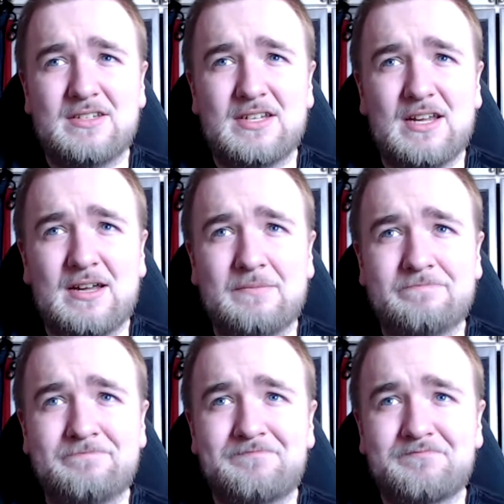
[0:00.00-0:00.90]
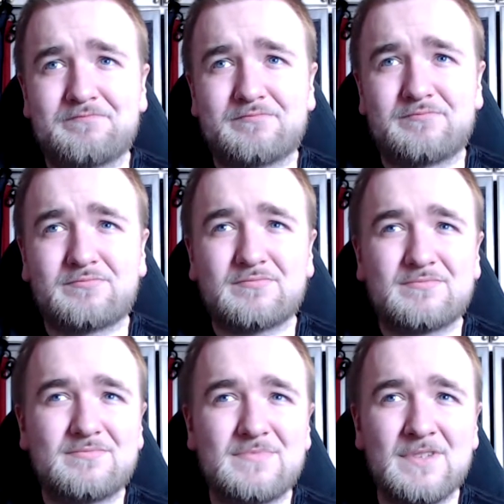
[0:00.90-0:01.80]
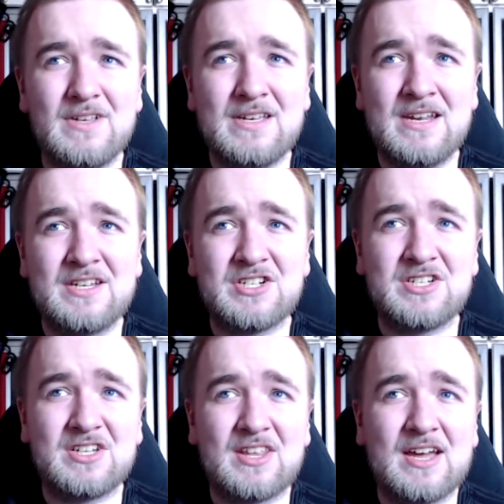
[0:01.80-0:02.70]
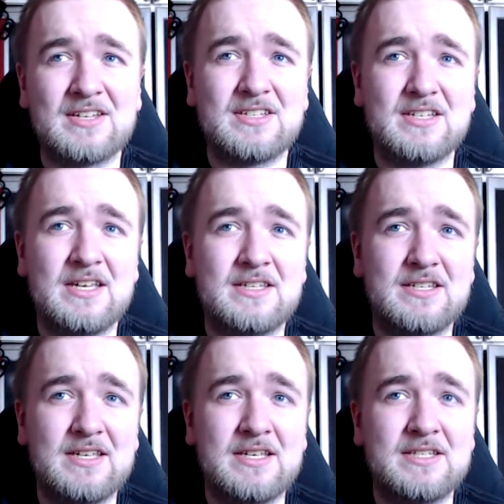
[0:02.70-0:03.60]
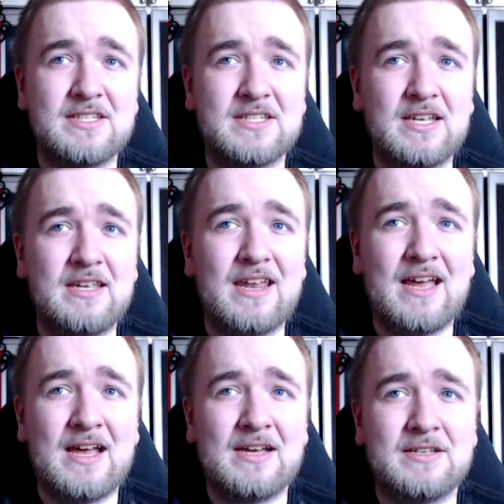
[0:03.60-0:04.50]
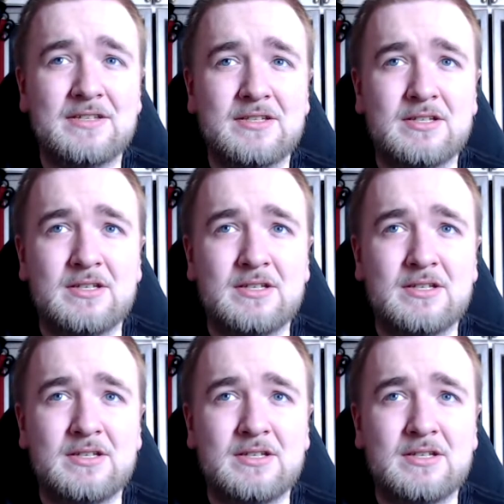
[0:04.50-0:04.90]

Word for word: um, in addition to that, it is seen as